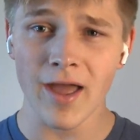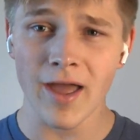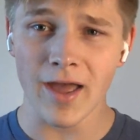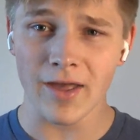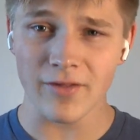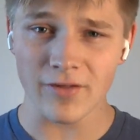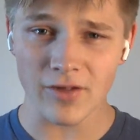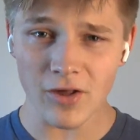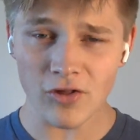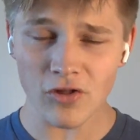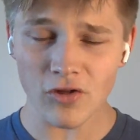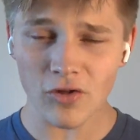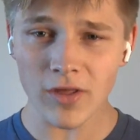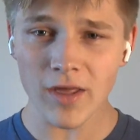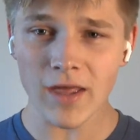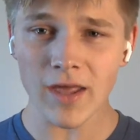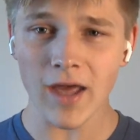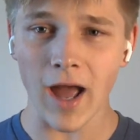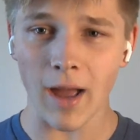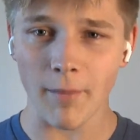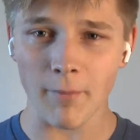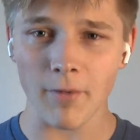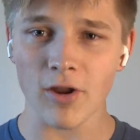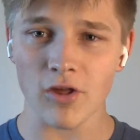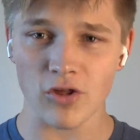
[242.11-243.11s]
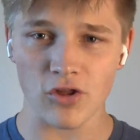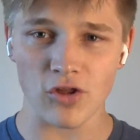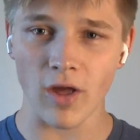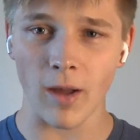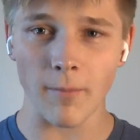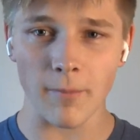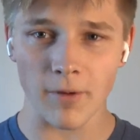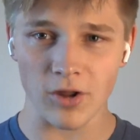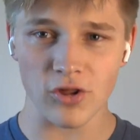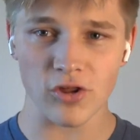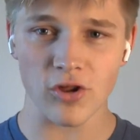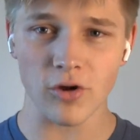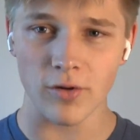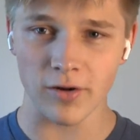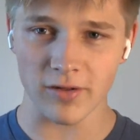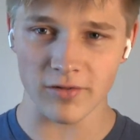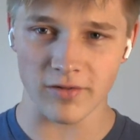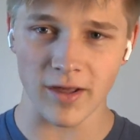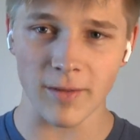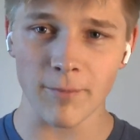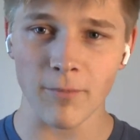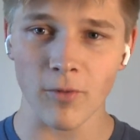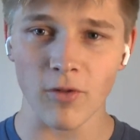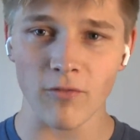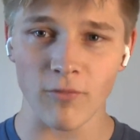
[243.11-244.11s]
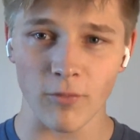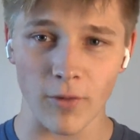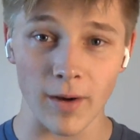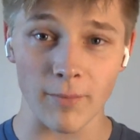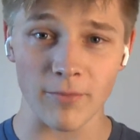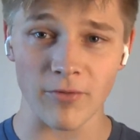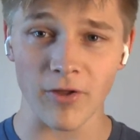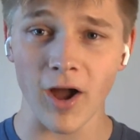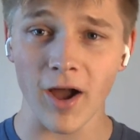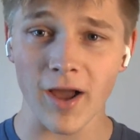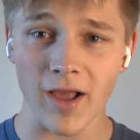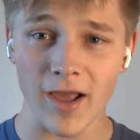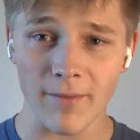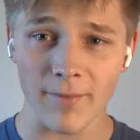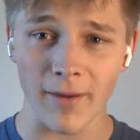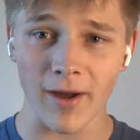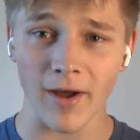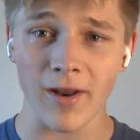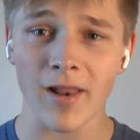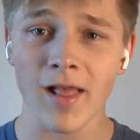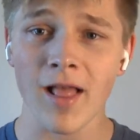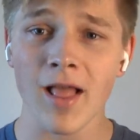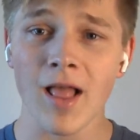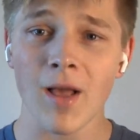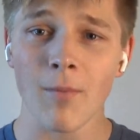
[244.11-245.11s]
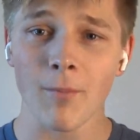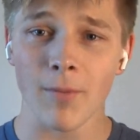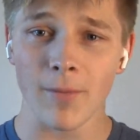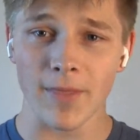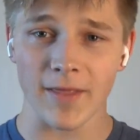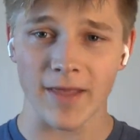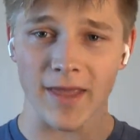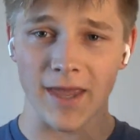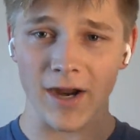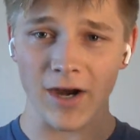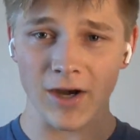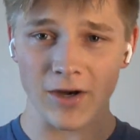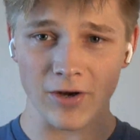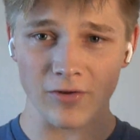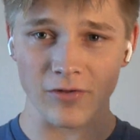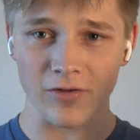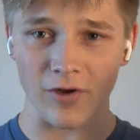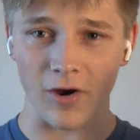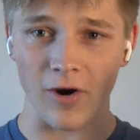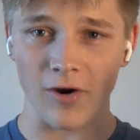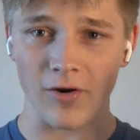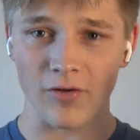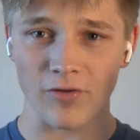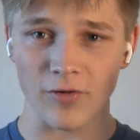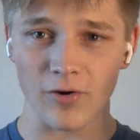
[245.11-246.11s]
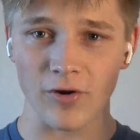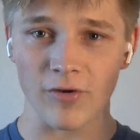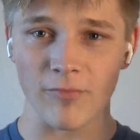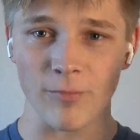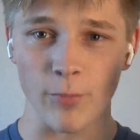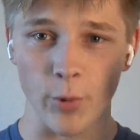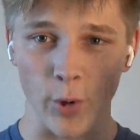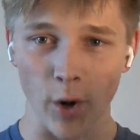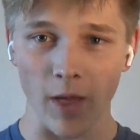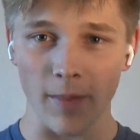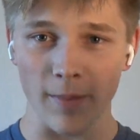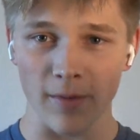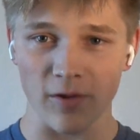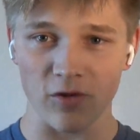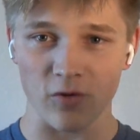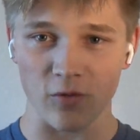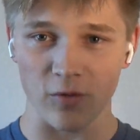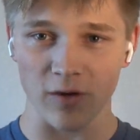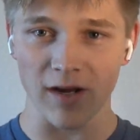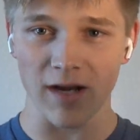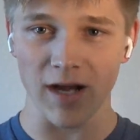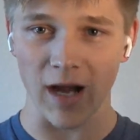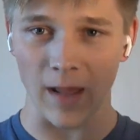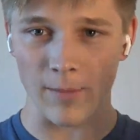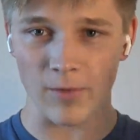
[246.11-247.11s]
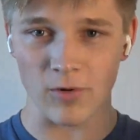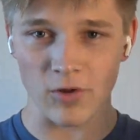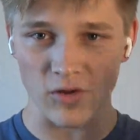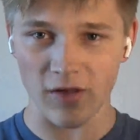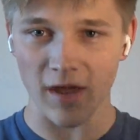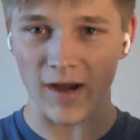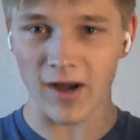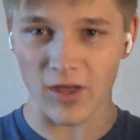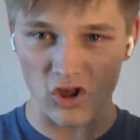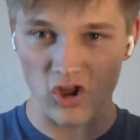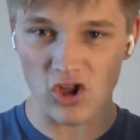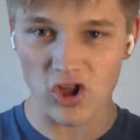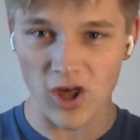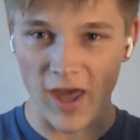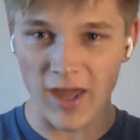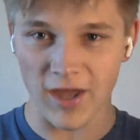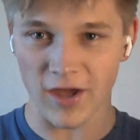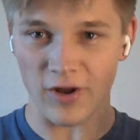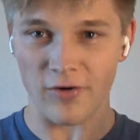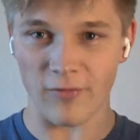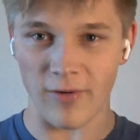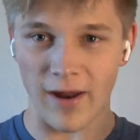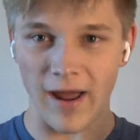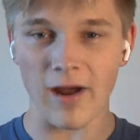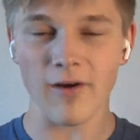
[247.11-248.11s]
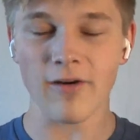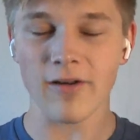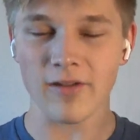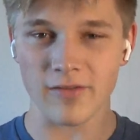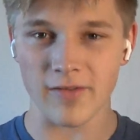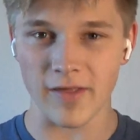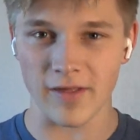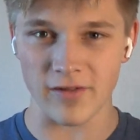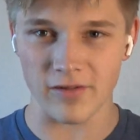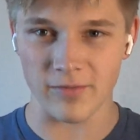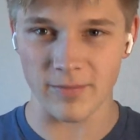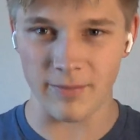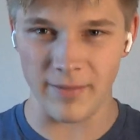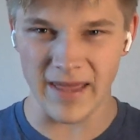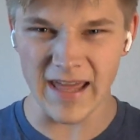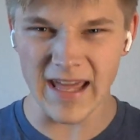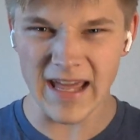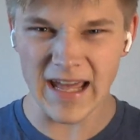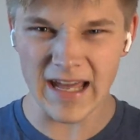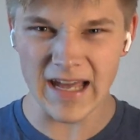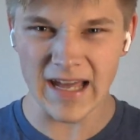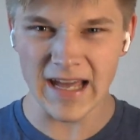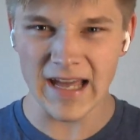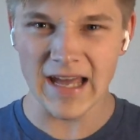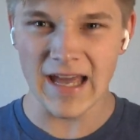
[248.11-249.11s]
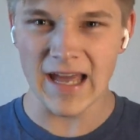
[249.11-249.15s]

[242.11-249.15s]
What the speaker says: Essentially, I'm gonna show an example of what I'm talking about, but the characters are sort of put on the screen and they're just kind of shaking around as they speak.